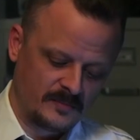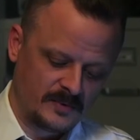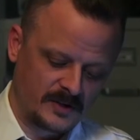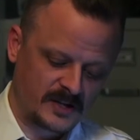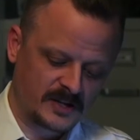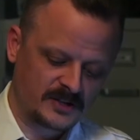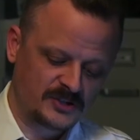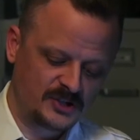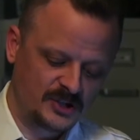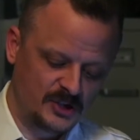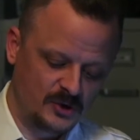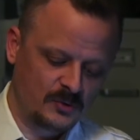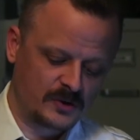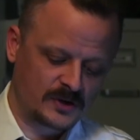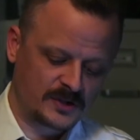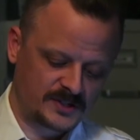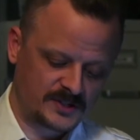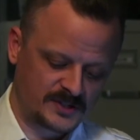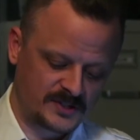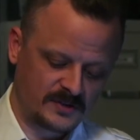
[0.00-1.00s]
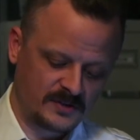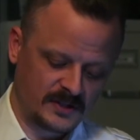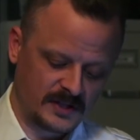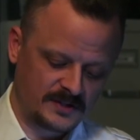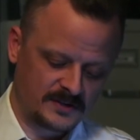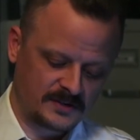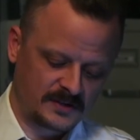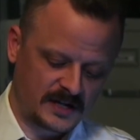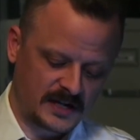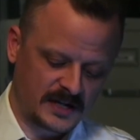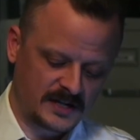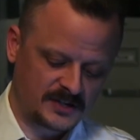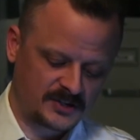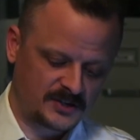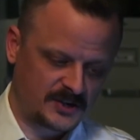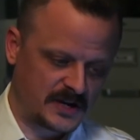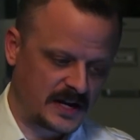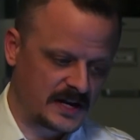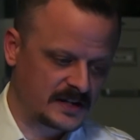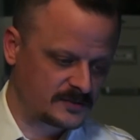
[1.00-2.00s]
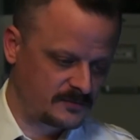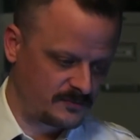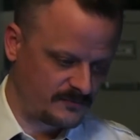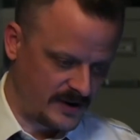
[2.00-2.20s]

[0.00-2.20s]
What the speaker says: Because you are still under contract,